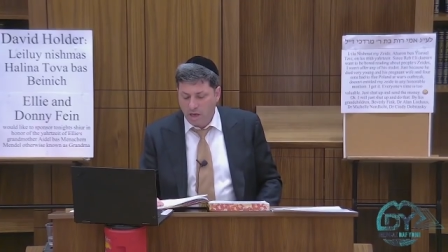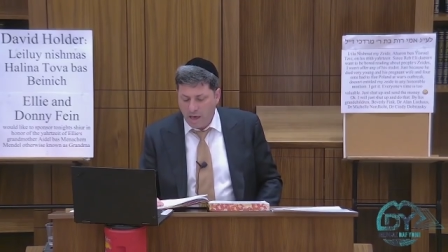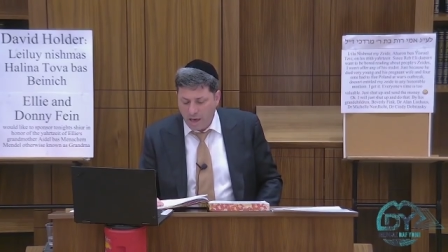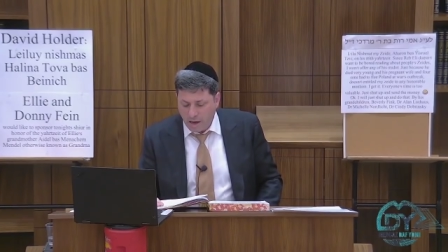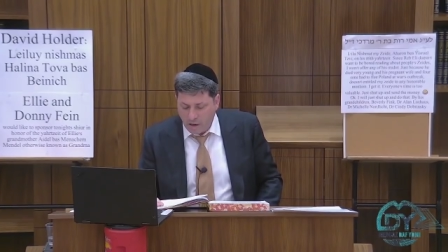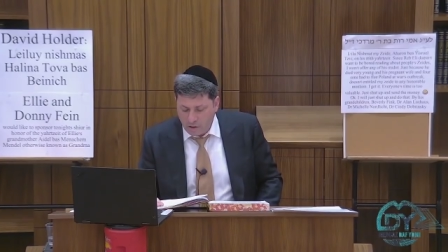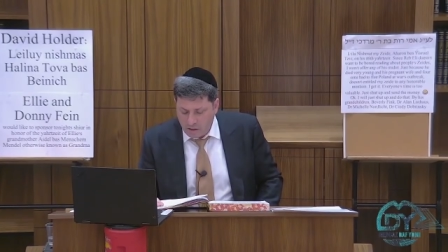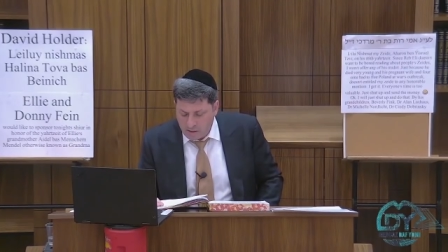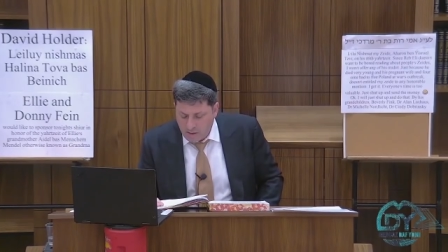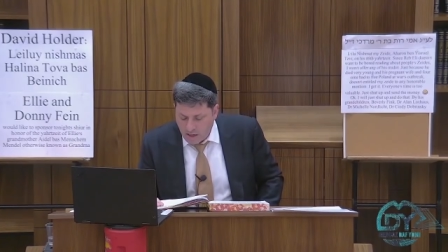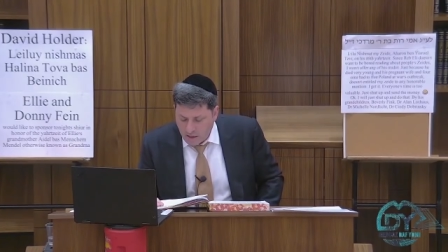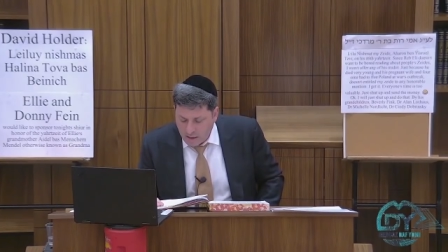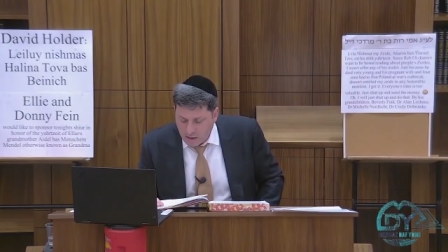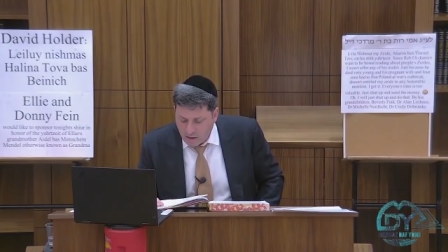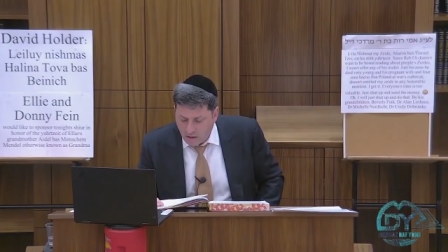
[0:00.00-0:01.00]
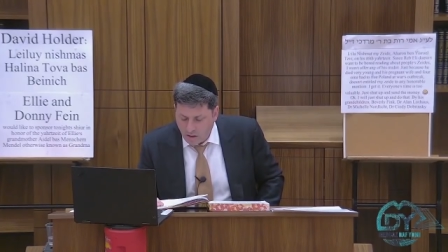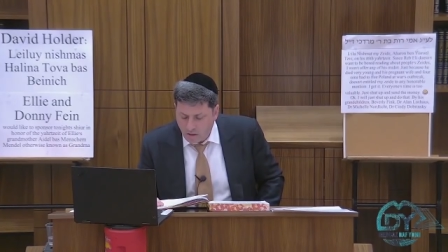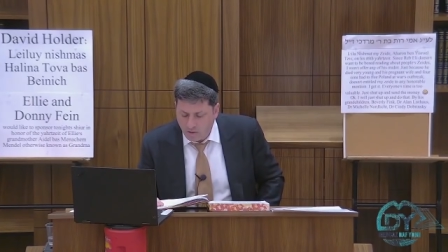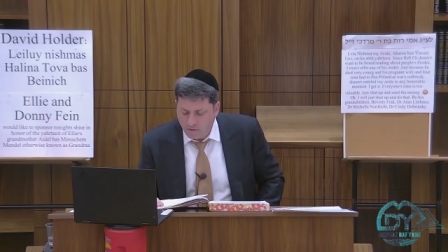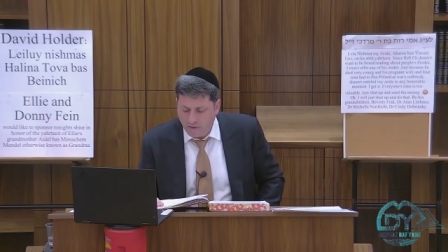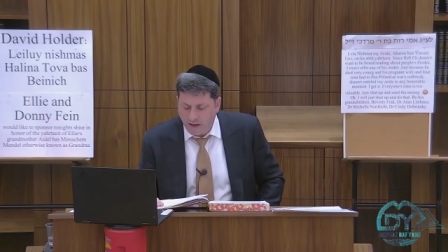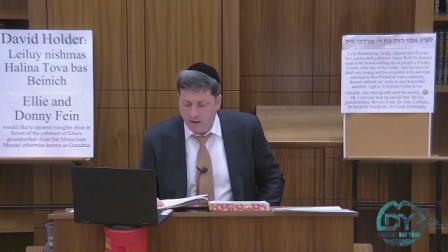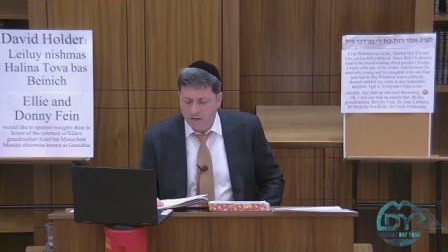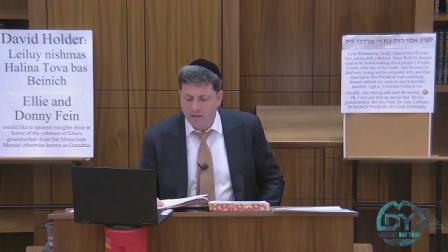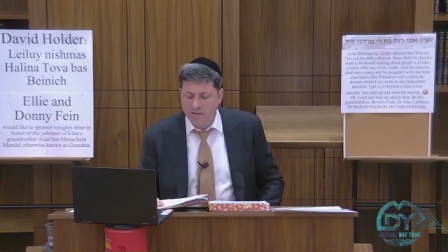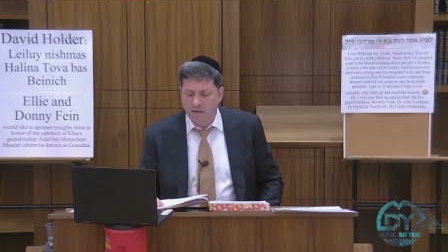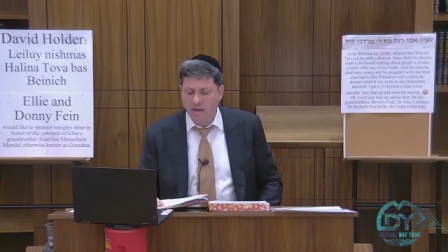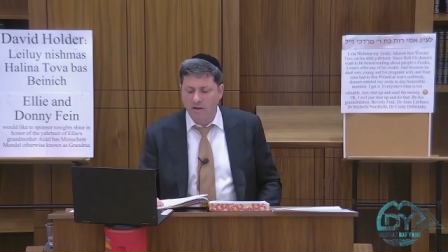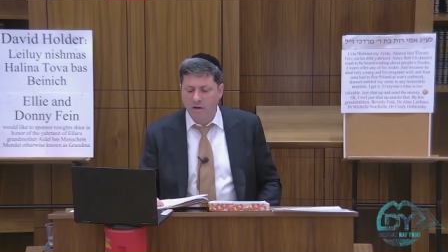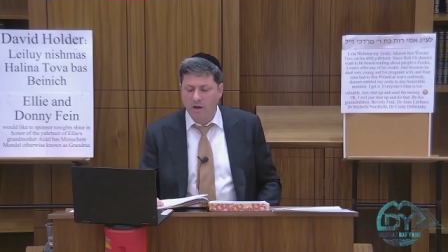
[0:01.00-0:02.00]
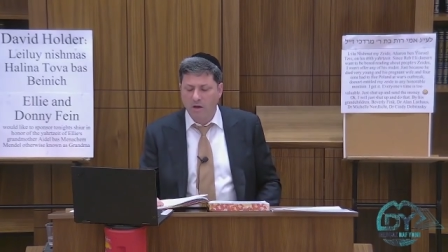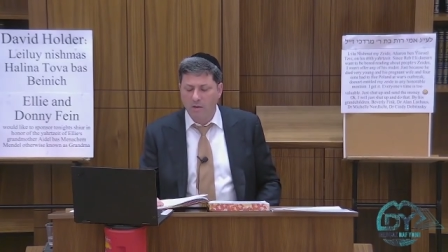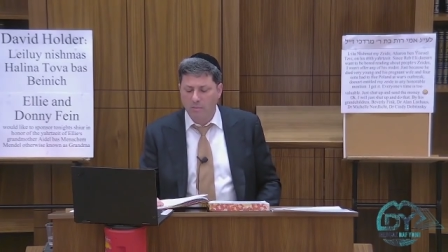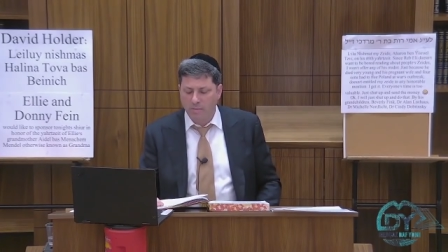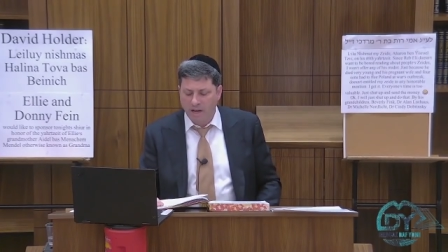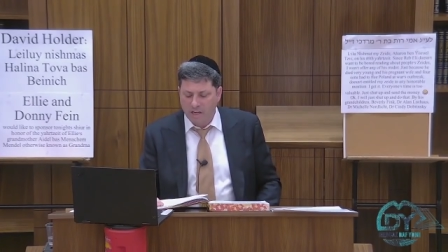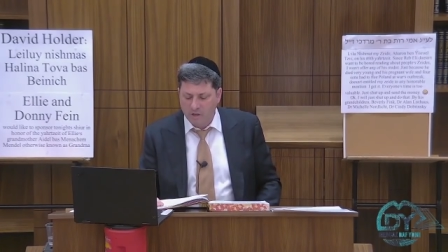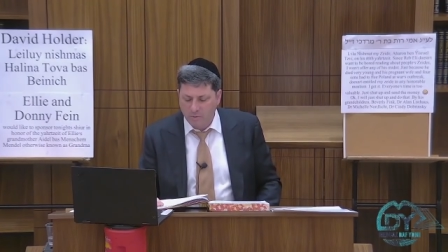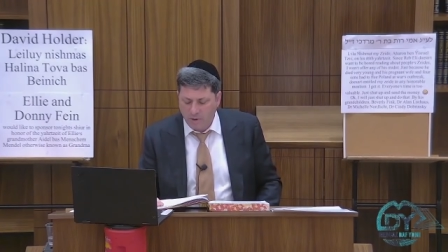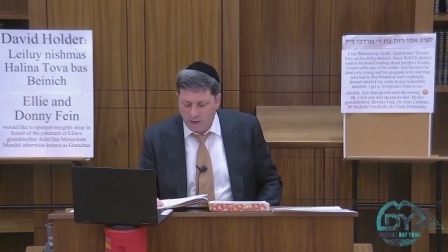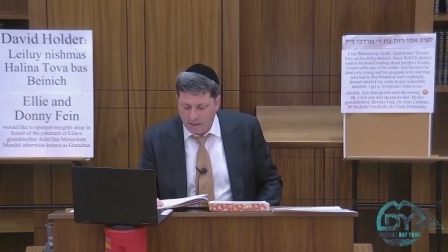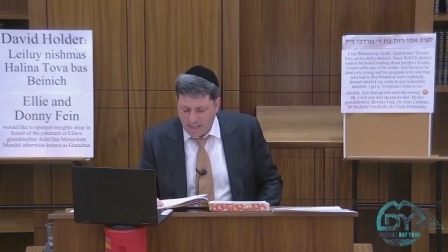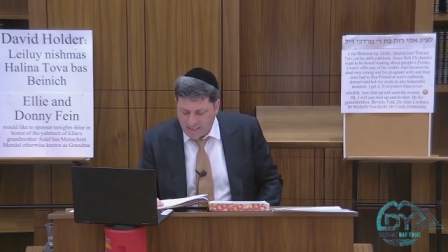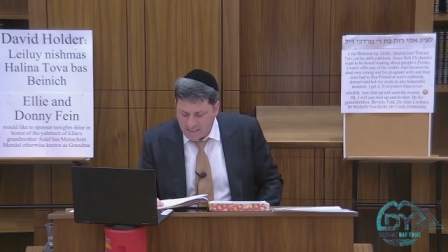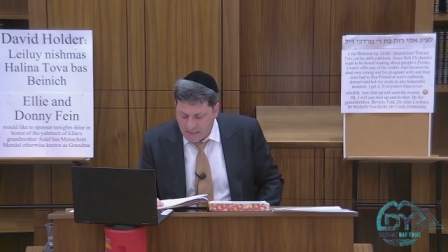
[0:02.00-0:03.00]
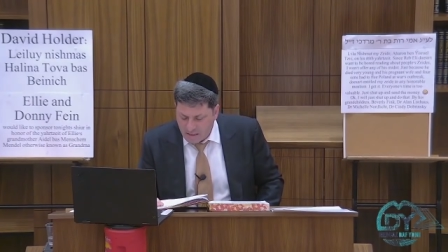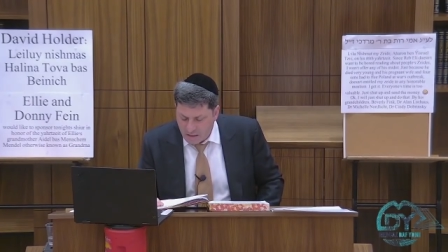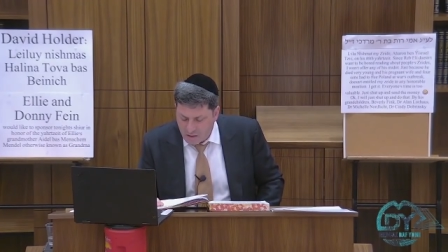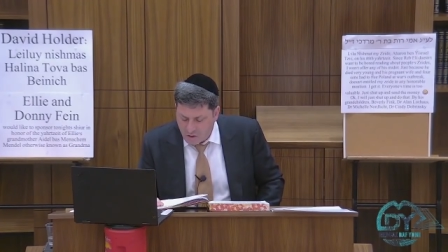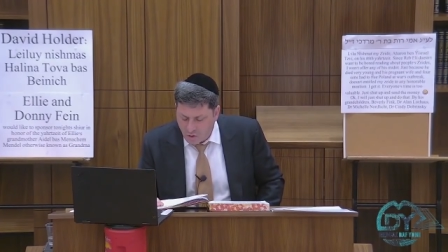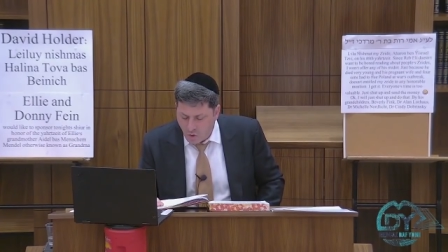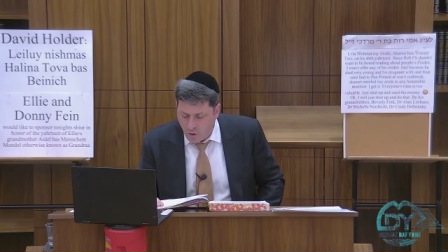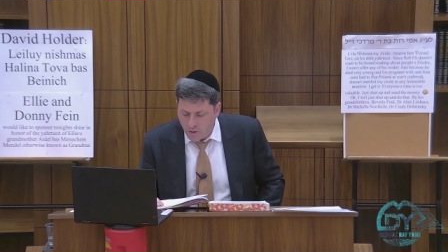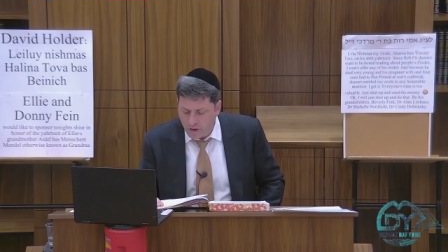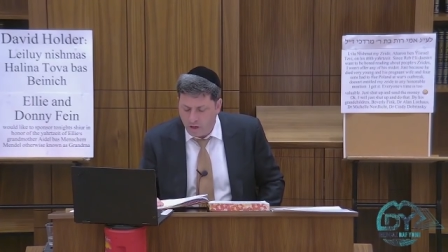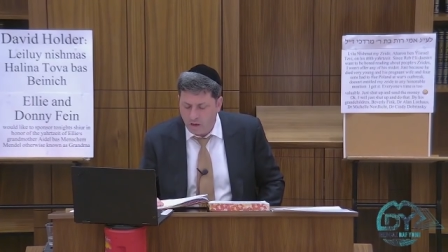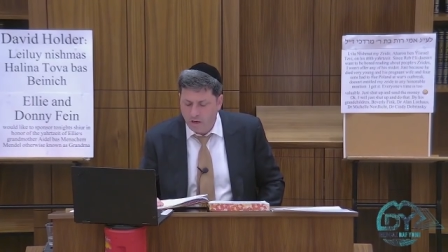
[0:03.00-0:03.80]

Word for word: Echad is Achilo, Vechad is Hana, Mashma. That's the end of the story.